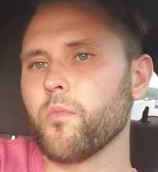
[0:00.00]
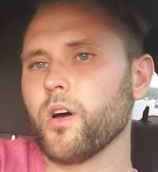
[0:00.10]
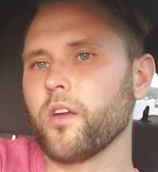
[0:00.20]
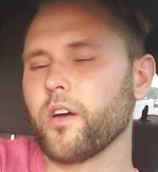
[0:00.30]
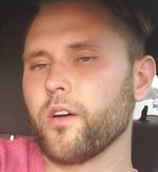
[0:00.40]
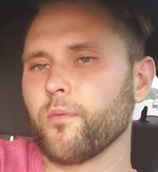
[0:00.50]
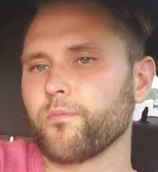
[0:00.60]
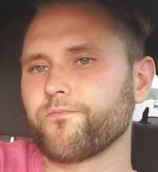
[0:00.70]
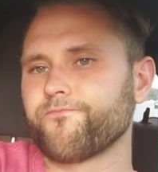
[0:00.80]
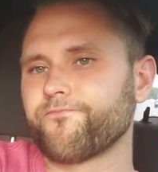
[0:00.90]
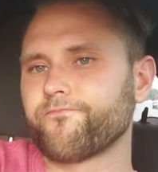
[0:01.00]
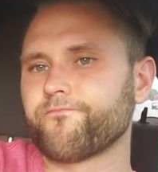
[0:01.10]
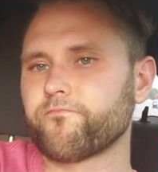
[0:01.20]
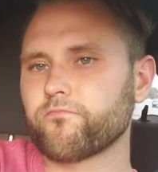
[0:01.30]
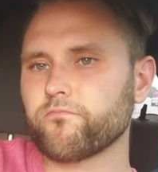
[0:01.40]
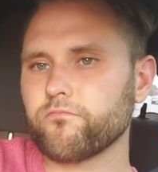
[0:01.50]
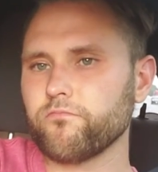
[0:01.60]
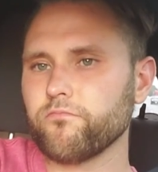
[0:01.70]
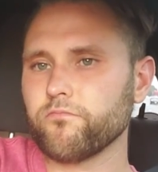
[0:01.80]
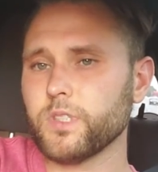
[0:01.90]
But,
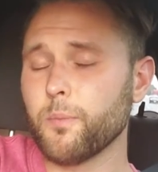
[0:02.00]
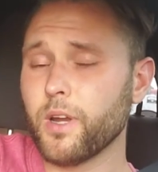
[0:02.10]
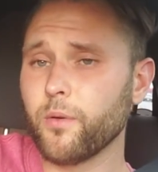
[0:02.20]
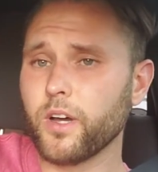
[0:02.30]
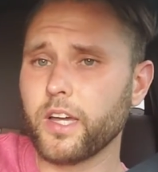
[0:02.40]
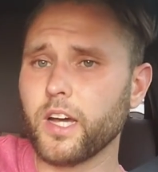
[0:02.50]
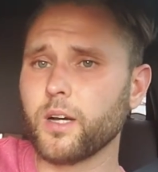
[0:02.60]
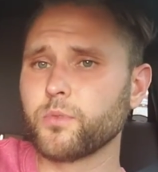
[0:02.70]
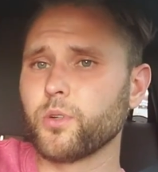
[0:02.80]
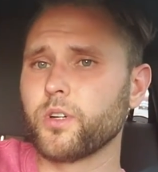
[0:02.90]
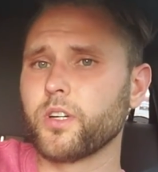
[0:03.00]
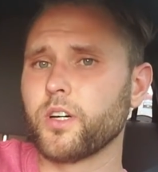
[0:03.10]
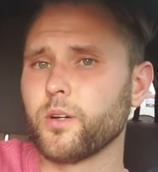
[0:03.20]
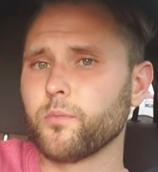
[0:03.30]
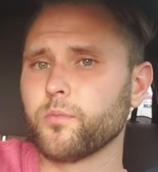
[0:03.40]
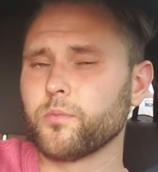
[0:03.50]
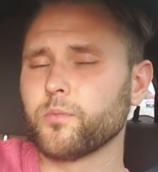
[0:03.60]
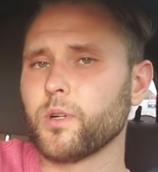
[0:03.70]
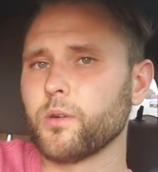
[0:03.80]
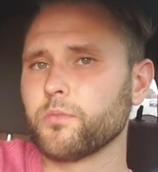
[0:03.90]
um, but anyway, yeah, I'm doing, um
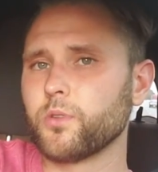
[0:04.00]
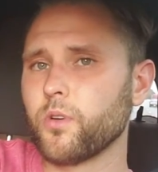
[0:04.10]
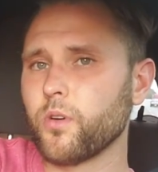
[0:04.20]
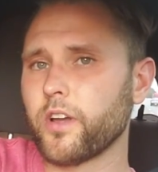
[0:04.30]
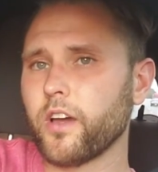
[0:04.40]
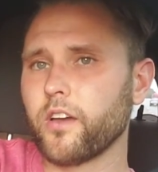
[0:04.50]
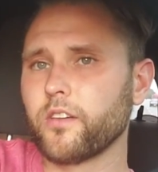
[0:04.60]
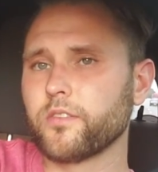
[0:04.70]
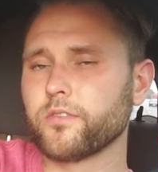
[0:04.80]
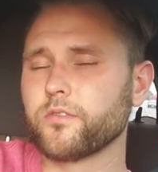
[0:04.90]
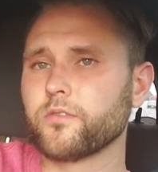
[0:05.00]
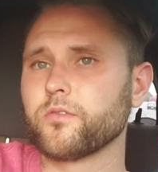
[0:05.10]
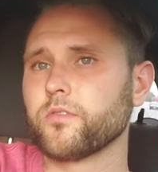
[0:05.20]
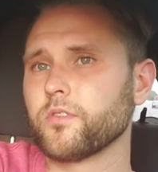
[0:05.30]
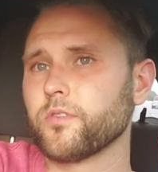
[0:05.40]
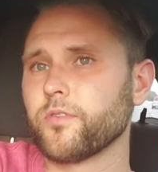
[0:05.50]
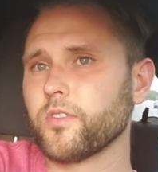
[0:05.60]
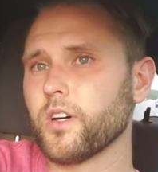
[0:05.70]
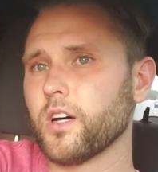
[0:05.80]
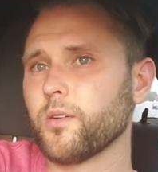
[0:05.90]
doing okay.
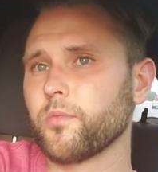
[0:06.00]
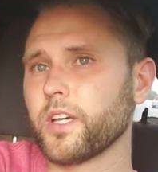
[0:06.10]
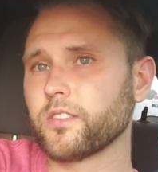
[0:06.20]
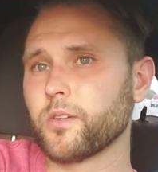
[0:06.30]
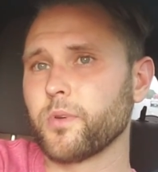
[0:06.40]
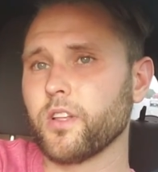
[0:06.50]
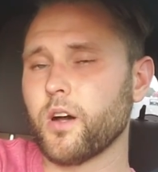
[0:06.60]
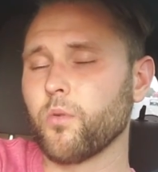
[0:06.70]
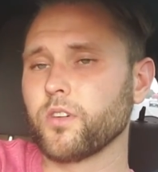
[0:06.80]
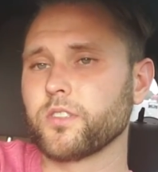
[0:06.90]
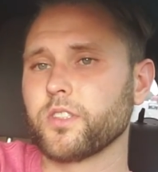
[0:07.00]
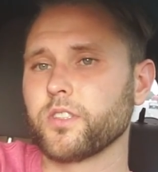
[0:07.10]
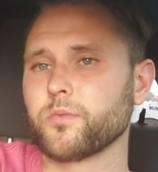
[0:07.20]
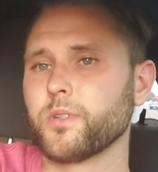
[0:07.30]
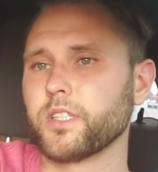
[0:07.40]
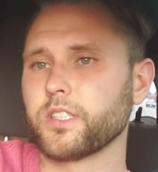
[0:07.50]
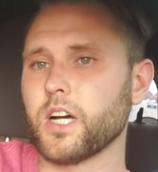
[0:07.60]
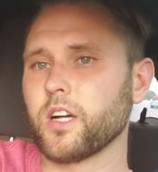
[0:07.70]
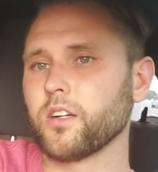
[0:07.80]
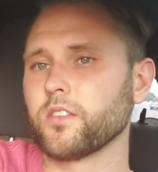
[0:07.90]
Um, things could be a lot worse than just being
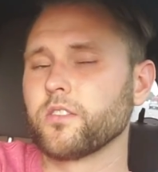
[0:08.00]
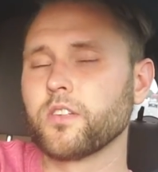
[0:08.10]
tired.